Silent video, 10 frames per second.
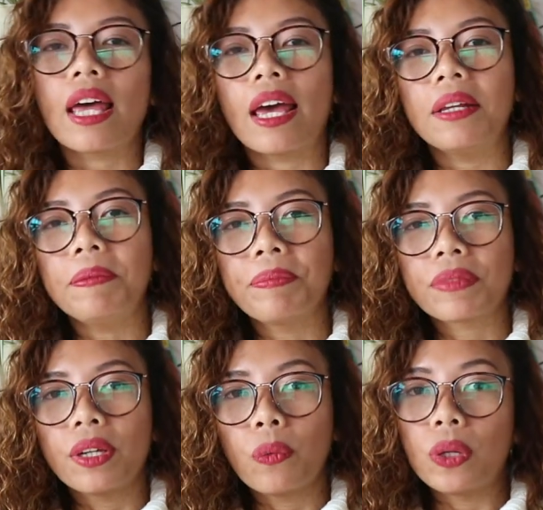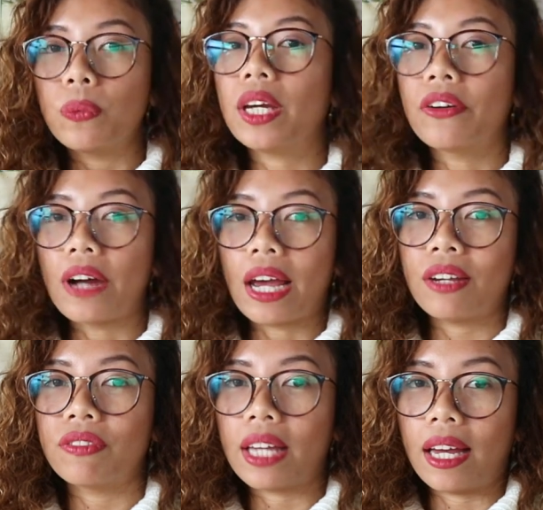then when we
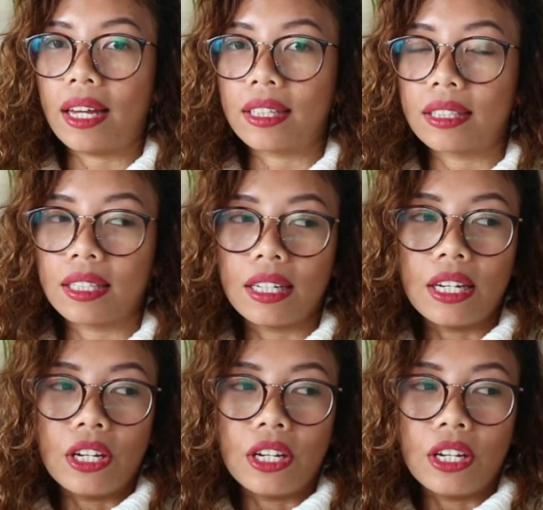arrived at